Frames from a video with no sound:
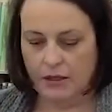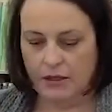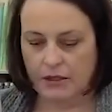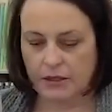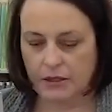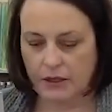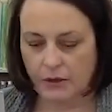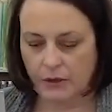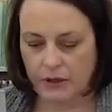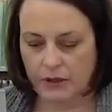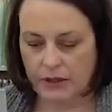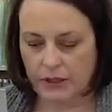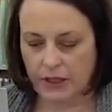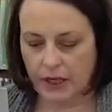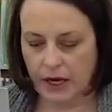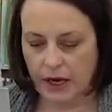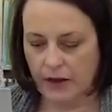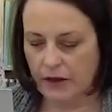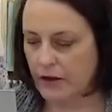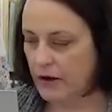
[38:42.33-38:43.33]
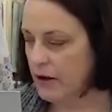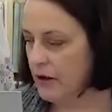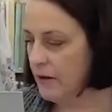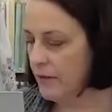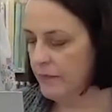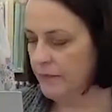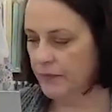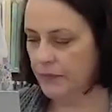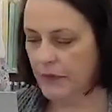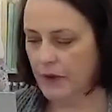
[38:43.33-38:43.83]
sew it
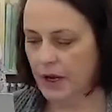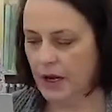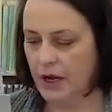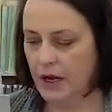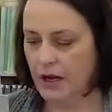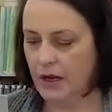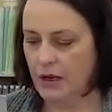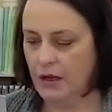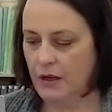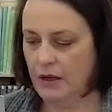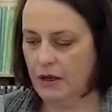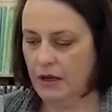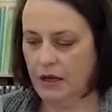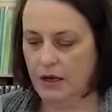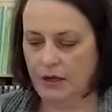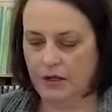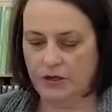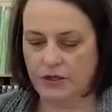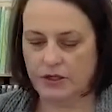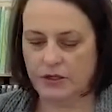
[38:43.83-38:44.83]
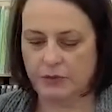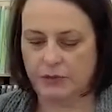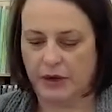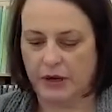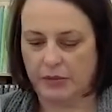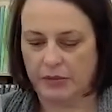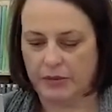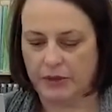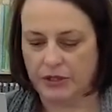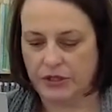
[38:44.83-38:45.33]
together and then just
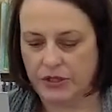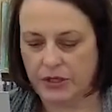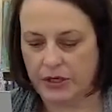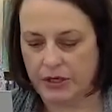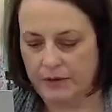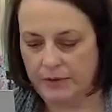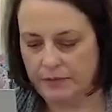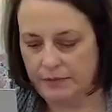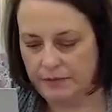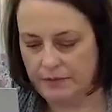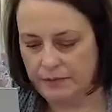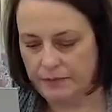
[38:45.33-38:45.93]
publish it.